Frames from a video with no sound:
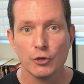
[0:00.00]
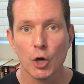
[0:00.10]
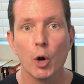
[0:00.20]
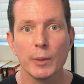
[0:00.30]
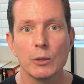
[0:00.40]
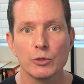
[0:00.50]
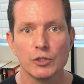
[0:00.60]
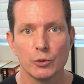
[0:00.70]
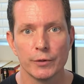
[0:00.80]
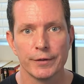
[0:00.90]
Nobody was
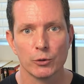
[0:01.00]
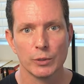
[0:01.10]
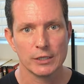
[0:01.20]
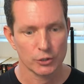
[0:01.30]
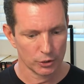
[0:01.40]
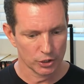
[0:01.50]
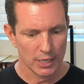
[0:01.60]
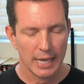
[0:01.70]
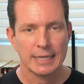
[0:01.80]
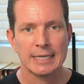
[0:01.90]
doing their research.
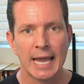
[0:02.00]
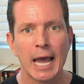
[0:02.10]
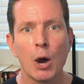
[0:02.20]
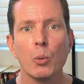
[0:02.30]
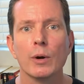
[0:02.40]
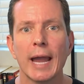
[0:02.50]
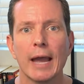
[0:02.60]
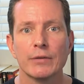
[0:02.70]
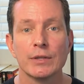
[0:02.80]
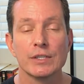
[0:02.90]
Now we're
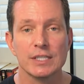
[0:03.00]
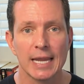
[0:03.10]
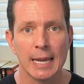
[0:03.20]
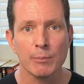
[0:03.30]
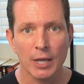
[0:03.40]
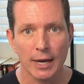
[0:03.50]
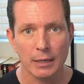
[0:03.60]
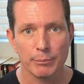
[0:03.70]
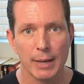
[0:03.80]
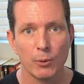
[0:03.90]
having the same kind
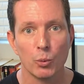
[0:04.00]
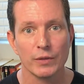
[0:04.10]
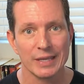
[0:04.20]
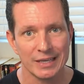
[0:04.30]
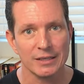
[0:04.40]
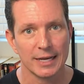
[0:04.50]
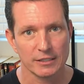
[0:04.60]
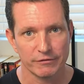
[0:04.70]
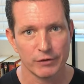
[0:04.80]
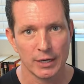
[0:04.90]
of bubble with
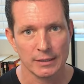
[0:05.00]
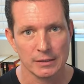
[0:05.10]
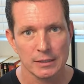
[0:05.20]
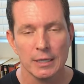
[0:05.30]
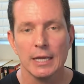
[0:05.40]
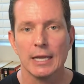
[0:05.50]
index funds.